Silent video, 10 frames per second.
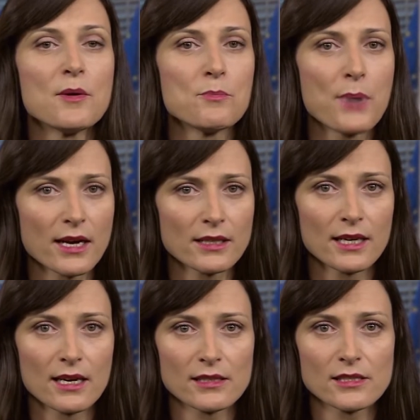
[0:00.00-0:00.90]
bank
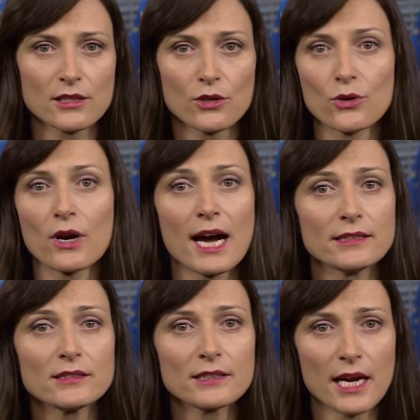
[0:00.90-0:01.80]
cards, or
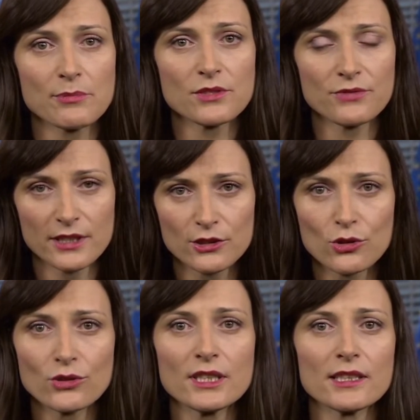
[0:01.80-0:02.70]
other types of
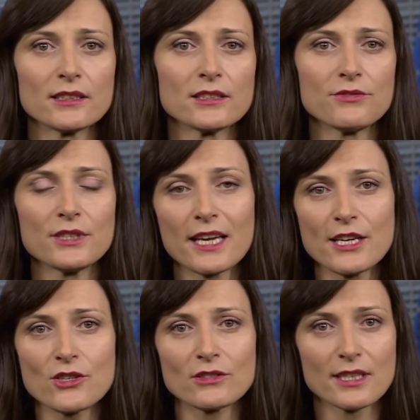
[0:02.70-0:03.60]
electronic
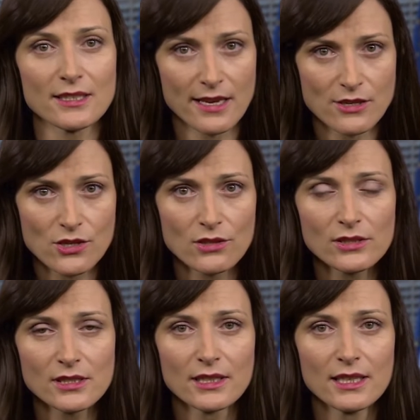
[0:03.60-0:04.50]
identification credentials,